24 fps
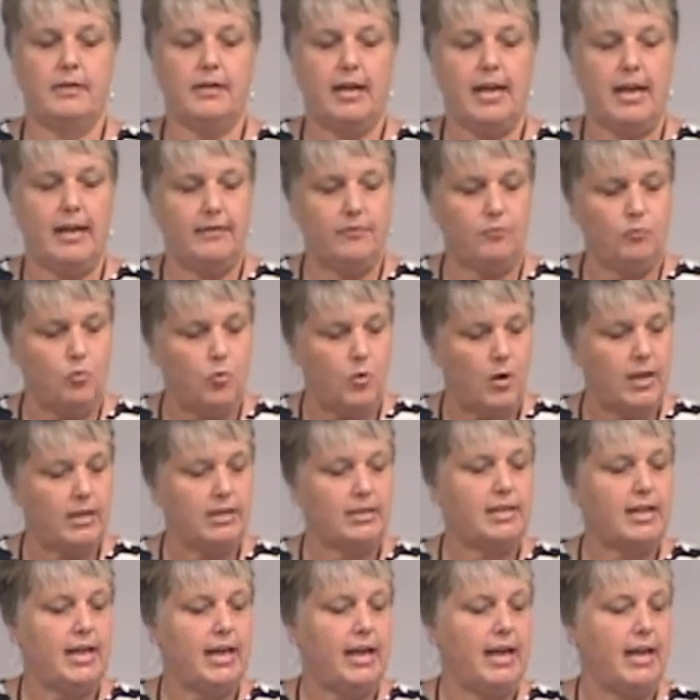And one
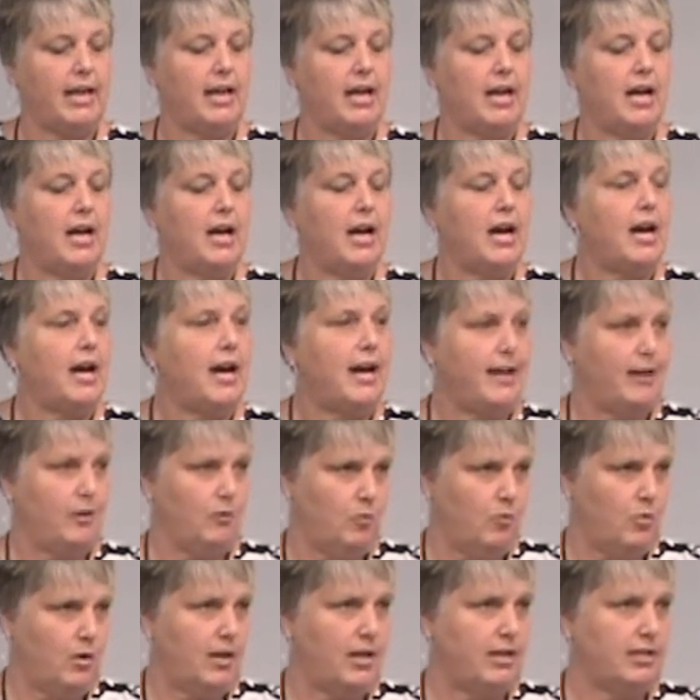day I
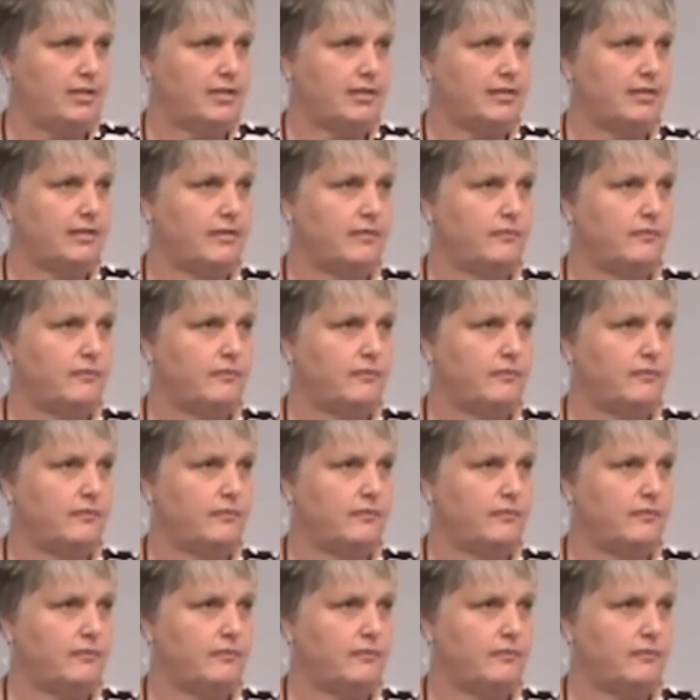was.